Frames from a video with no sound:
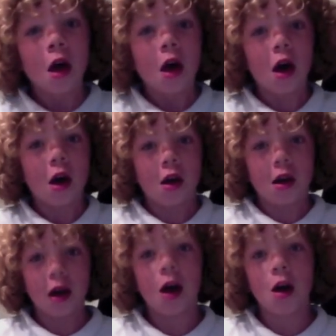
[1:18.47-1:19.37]
And
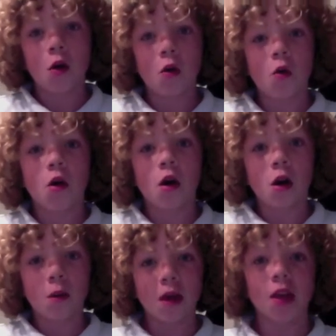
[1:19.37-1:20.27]
now I
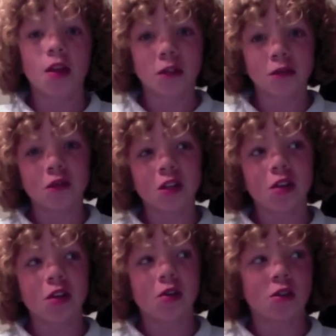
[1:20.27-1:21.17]
made this
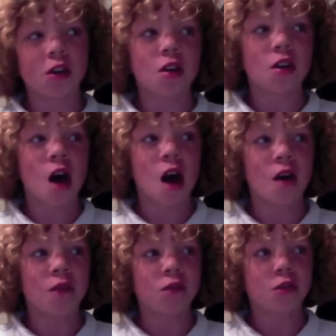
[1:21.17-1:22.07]
video, kind of
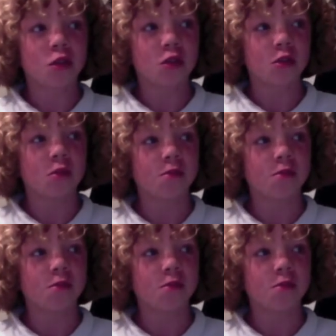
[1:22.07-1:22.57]
have to.